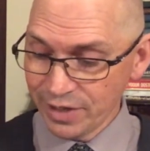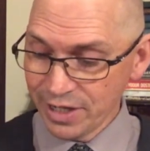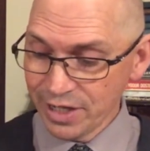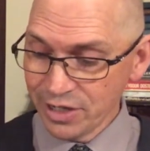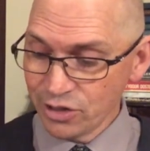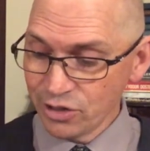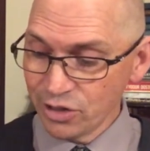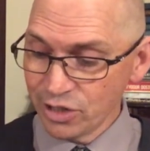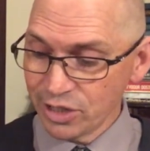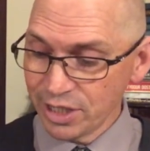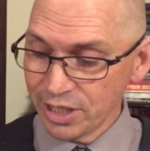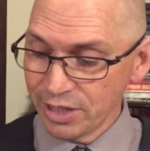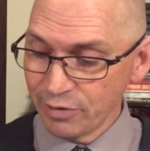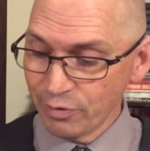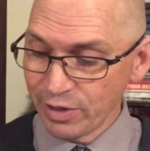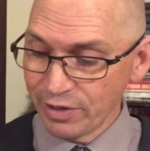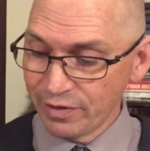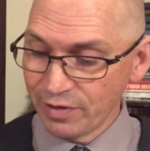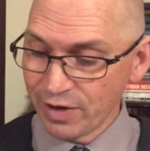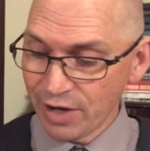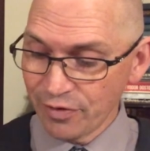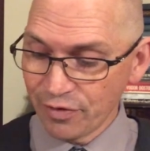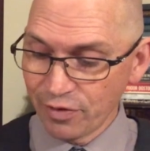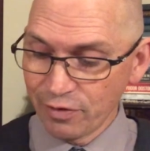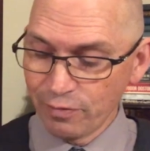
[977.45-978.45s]
Interesting, we've
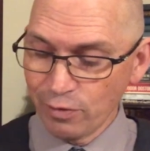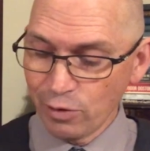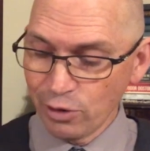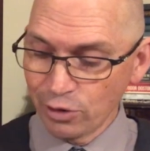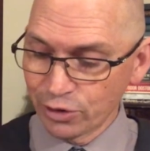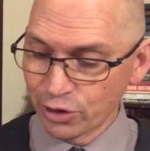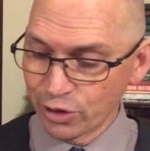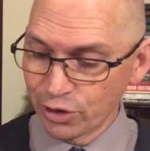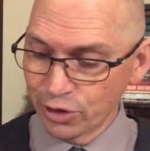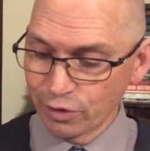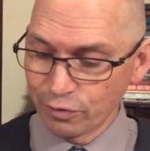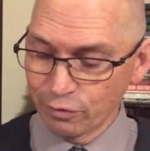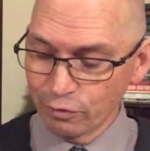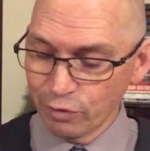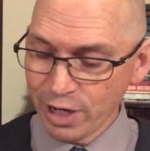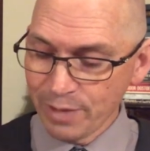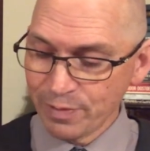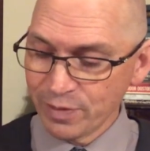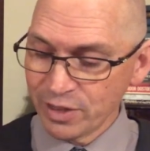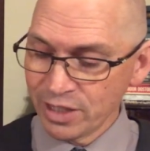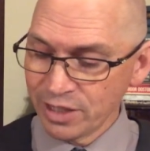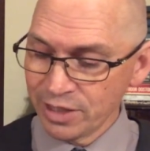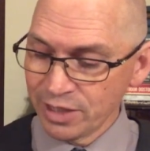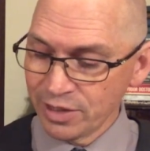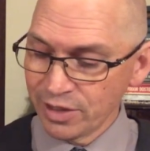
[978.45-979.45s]
got the Vultures of
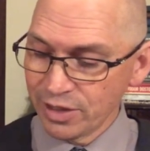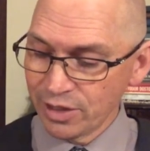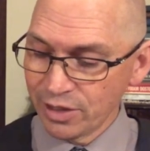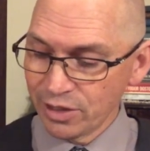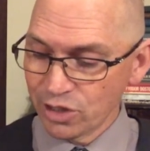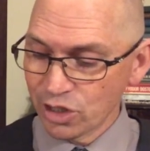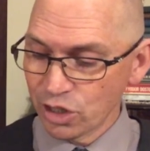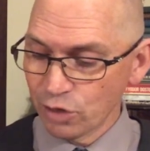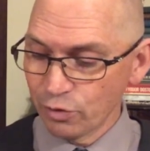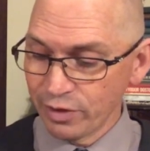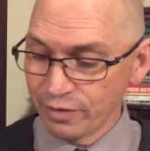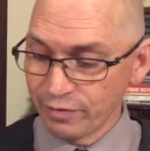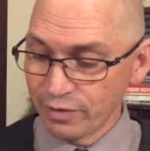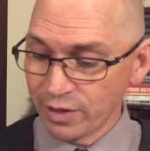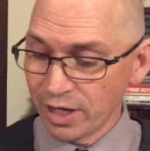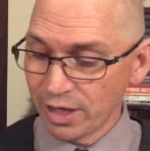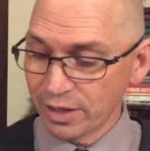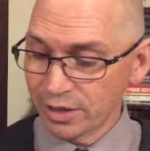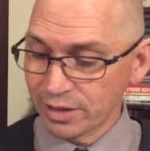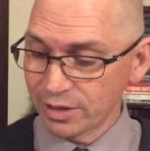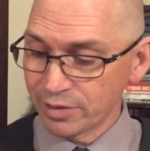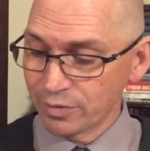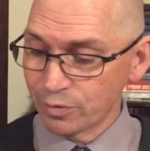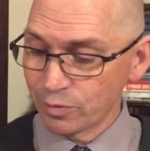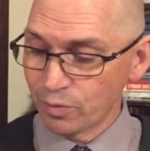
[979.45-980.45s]
Wahpeton in there, so we've
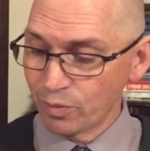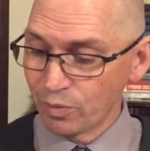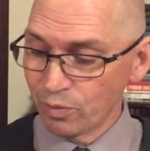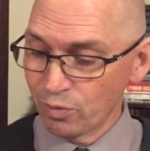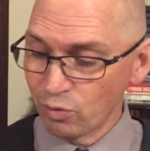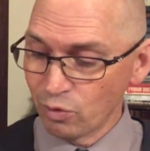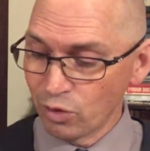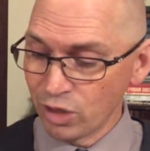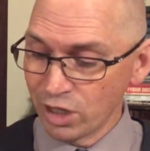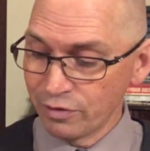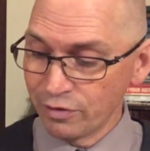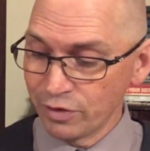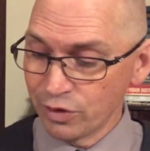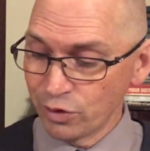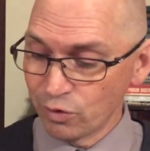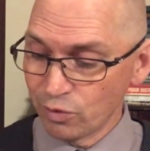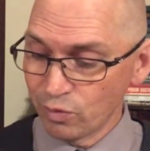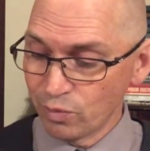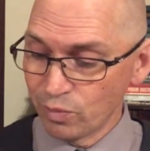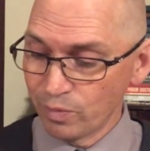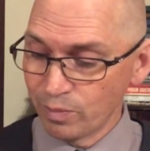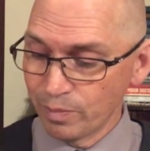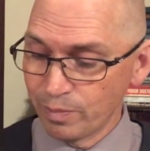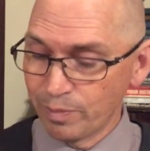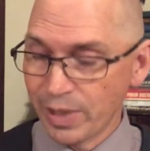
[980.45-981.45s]
got one of his
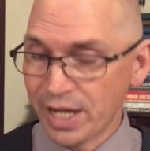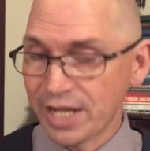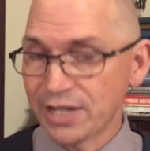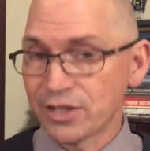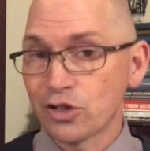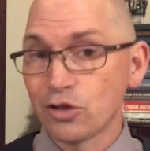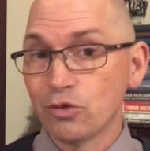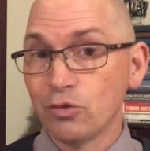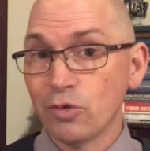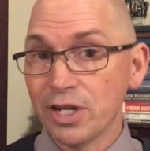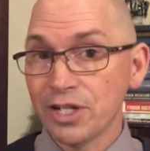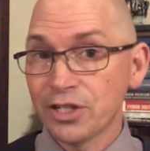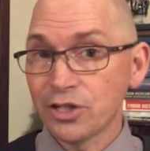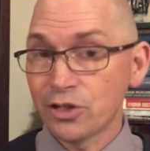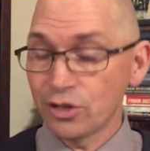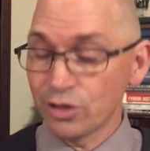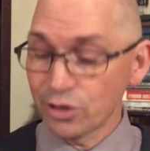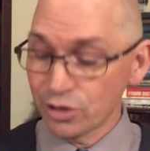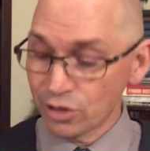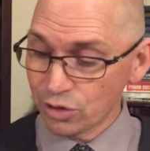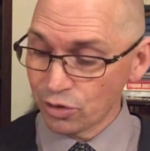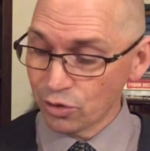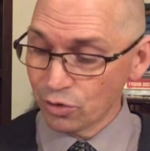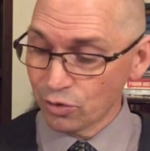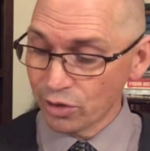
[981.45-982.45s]
best Western
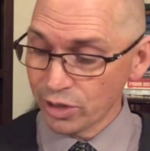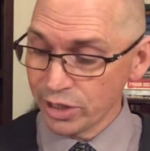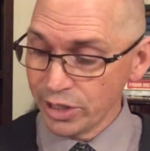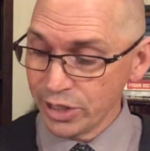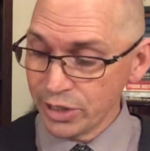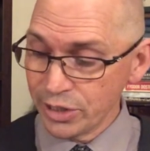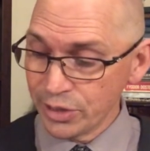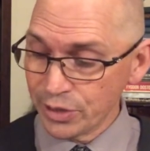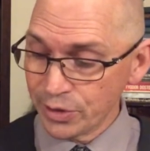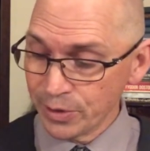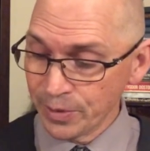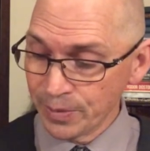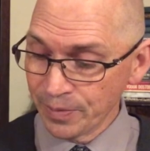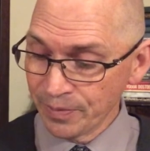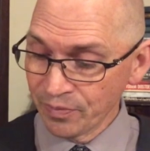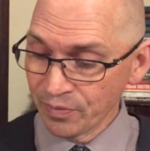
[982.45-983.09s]
stories.